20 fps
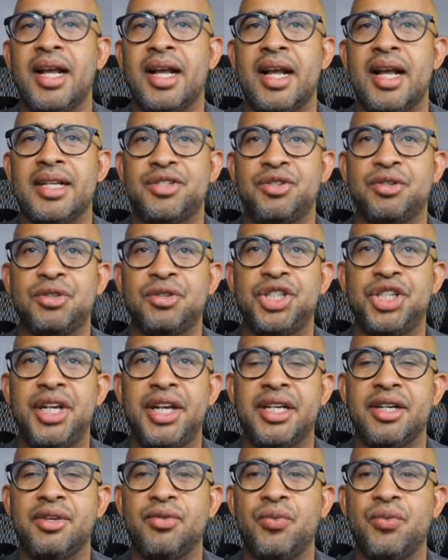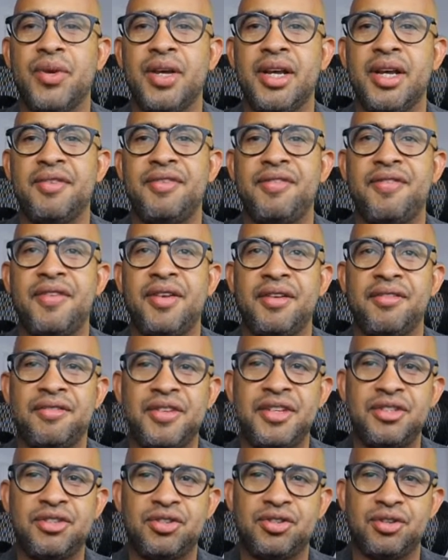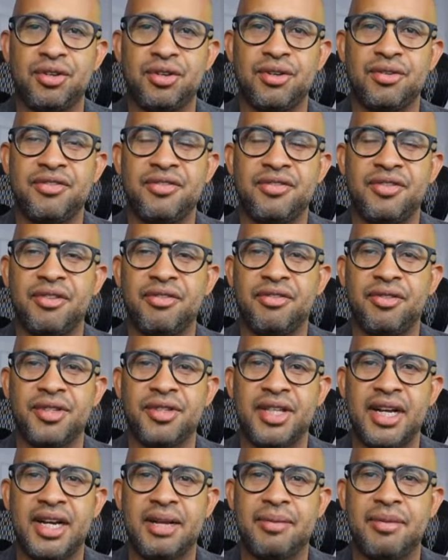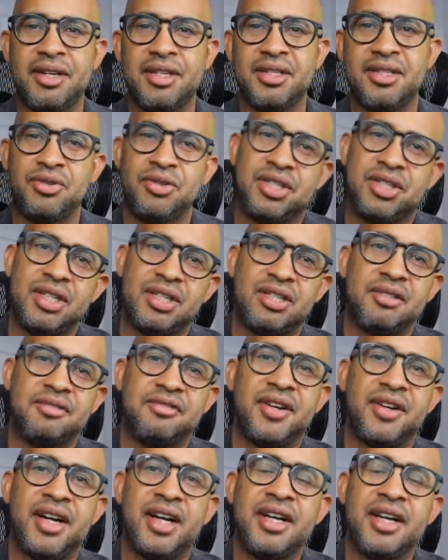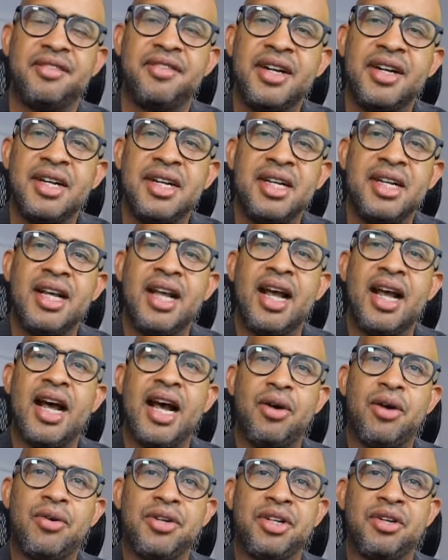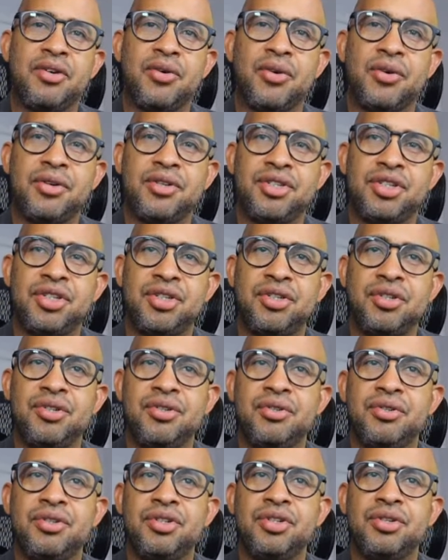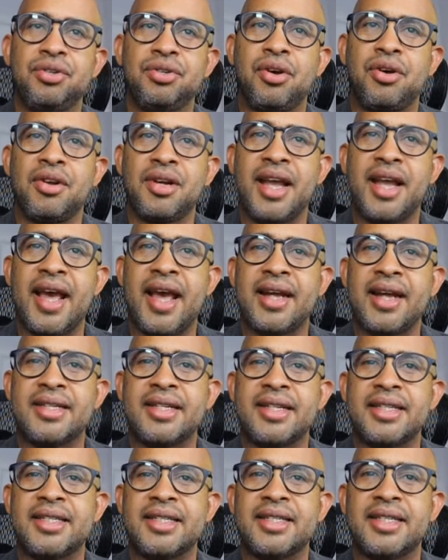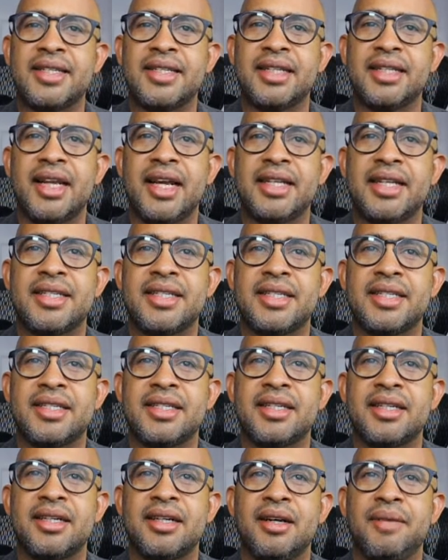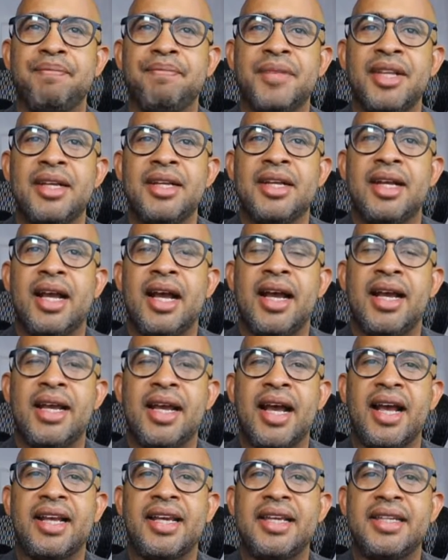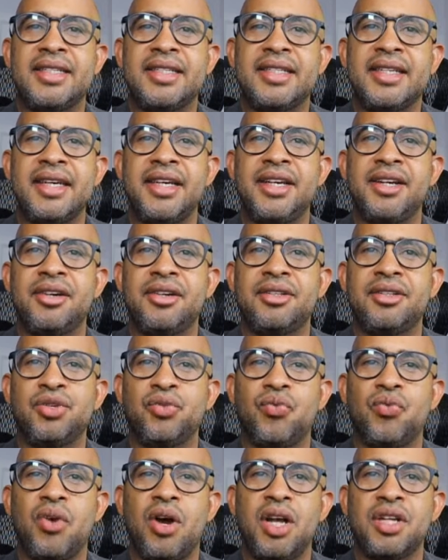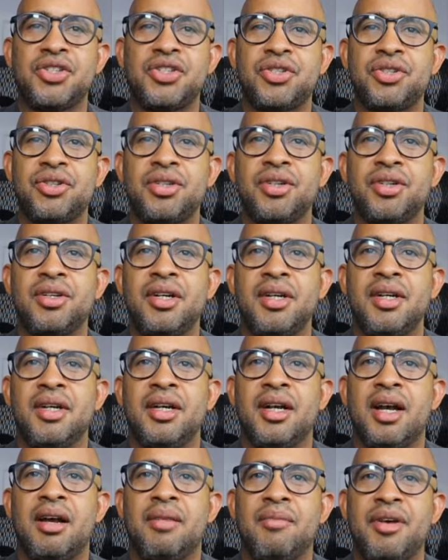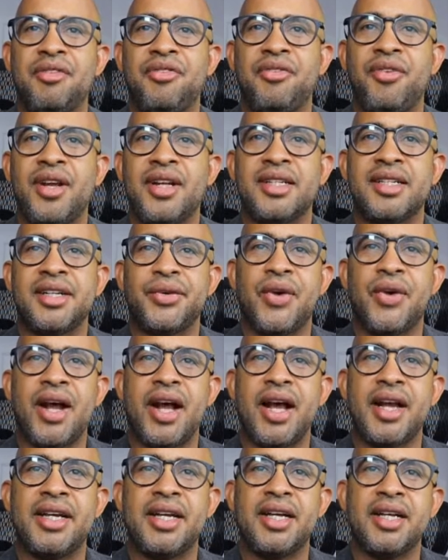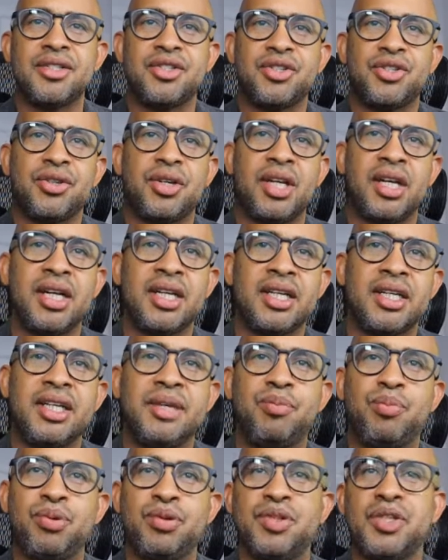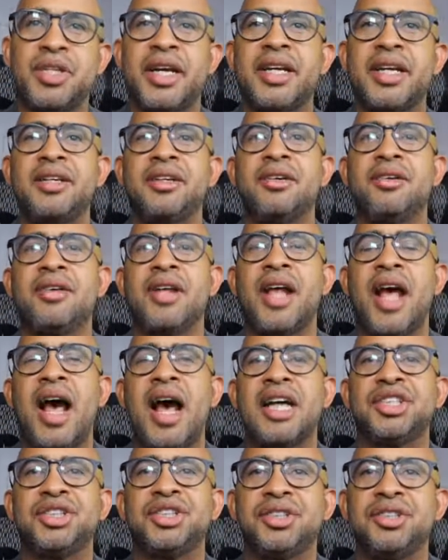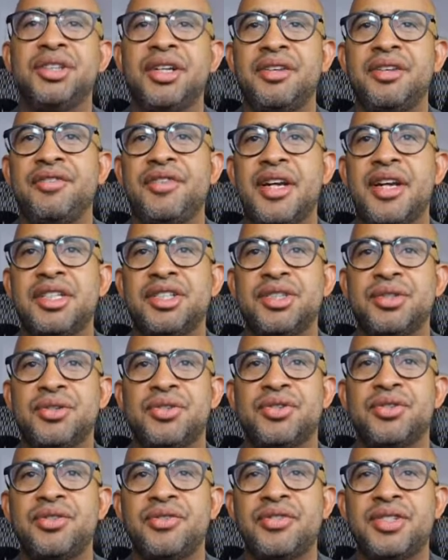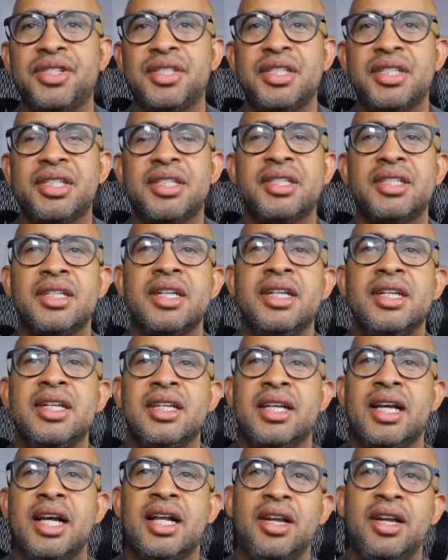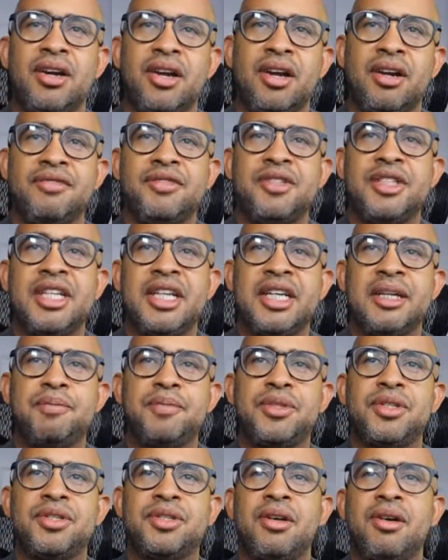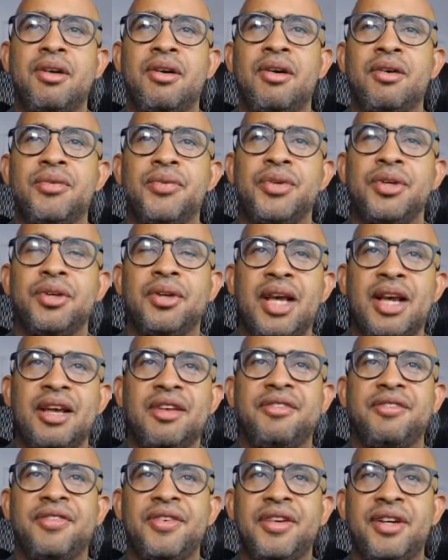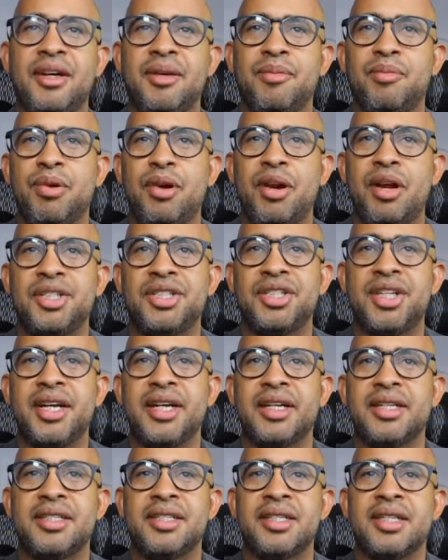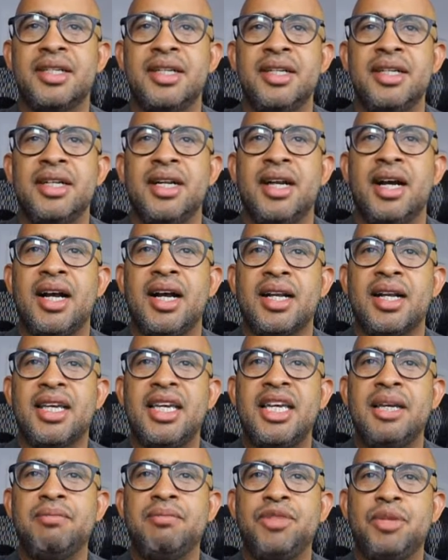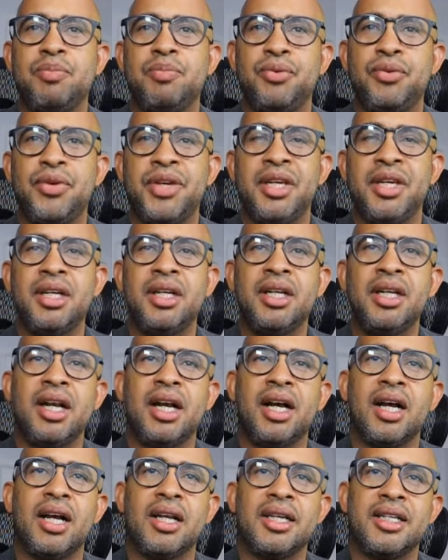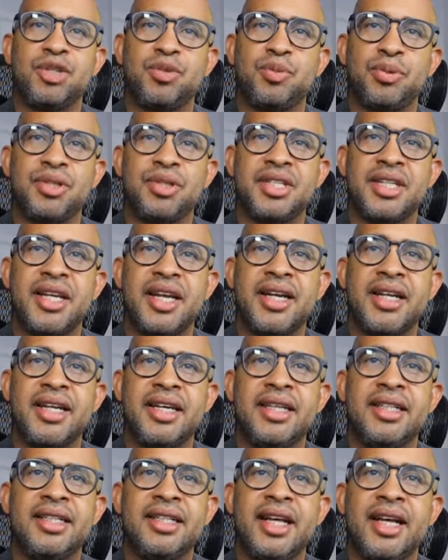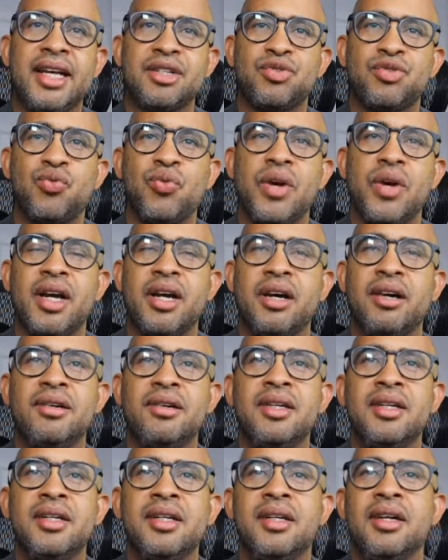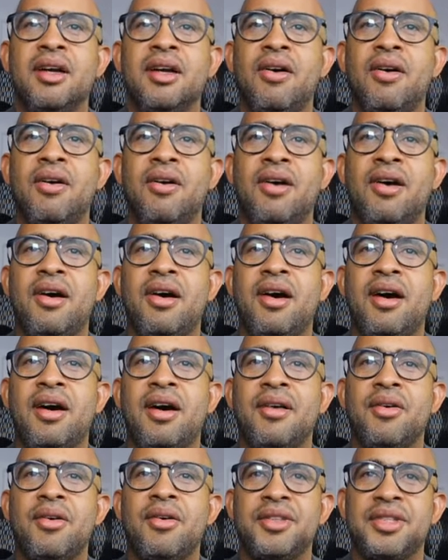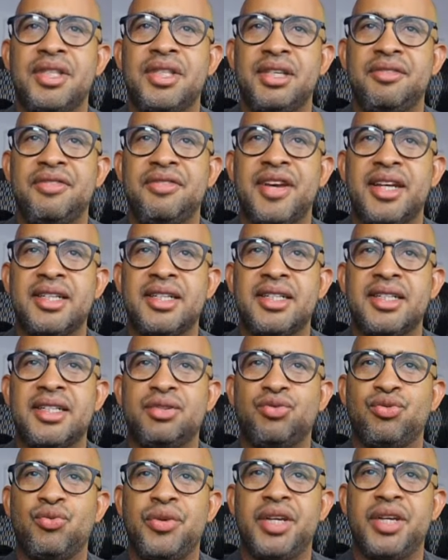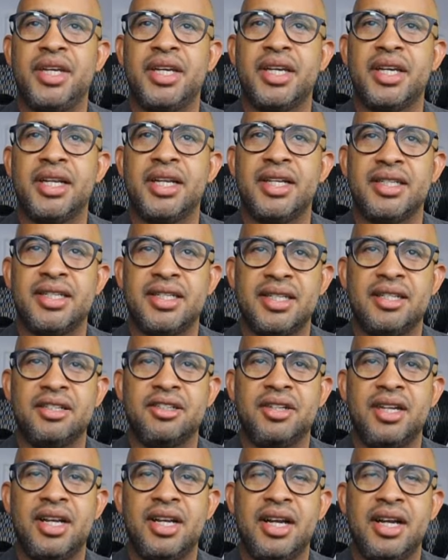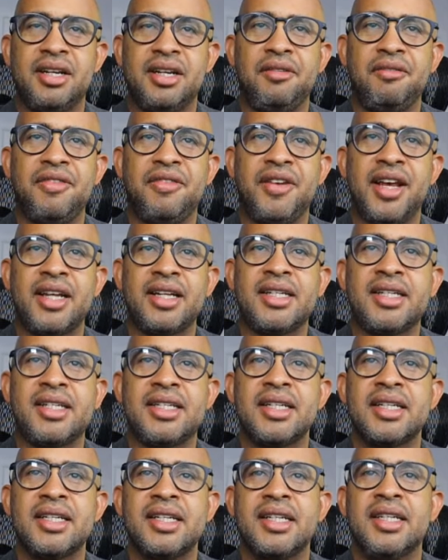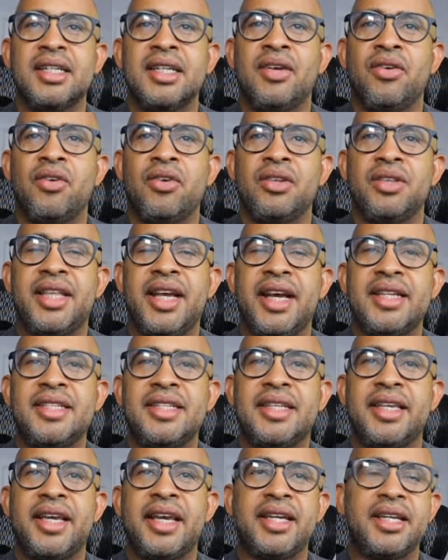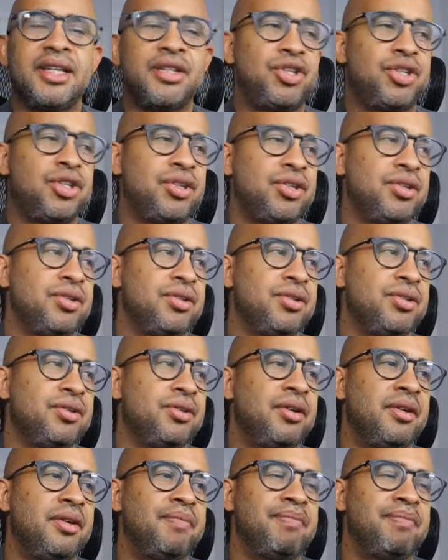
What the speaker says: associated with FinServe for Dynamics 365, I would encourage you to connect and see the lessons. I can see here in the roster my friend Naraya Solanki presenting on Azure in financial services. a lot of tips on real life projects. Kim Dupuy is presenting as well on the event this weekend. It's an online event dedicated to